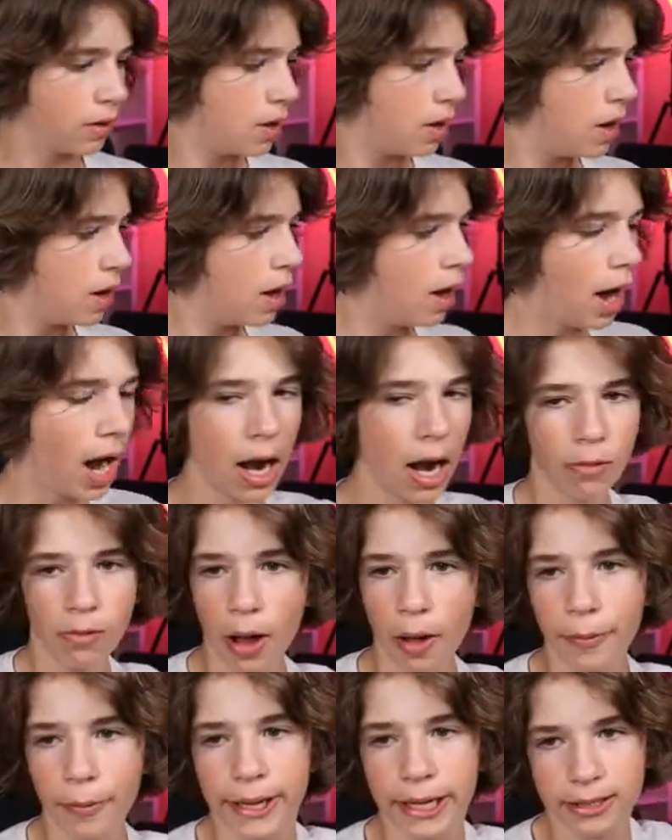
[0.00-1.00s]
Alright, while
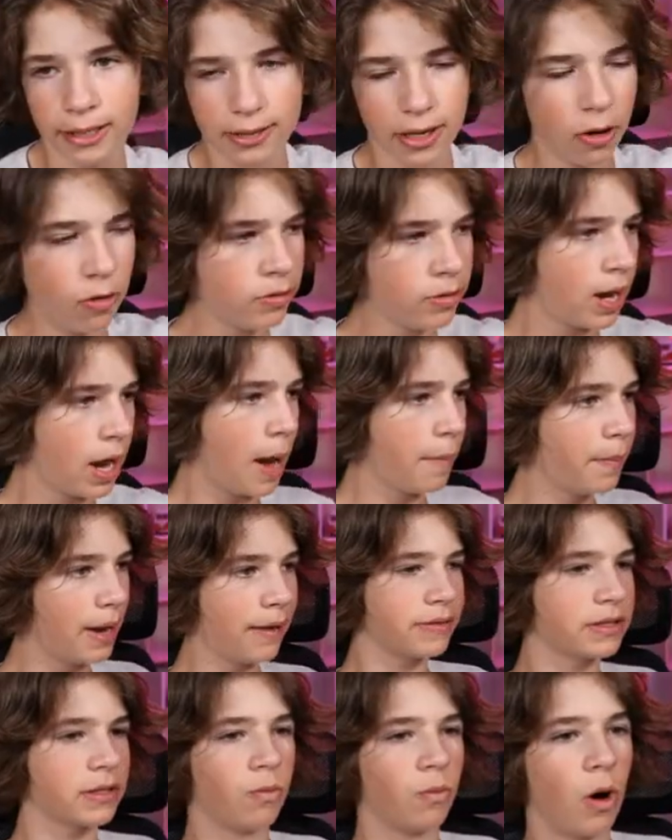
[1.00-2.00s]
we get to zone, I'm gonna have
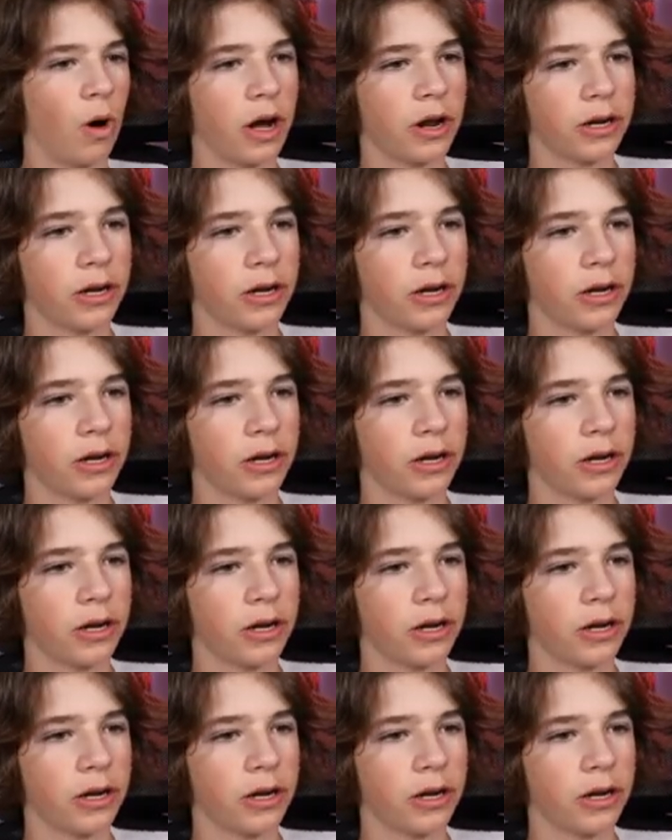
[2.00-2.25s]
some water.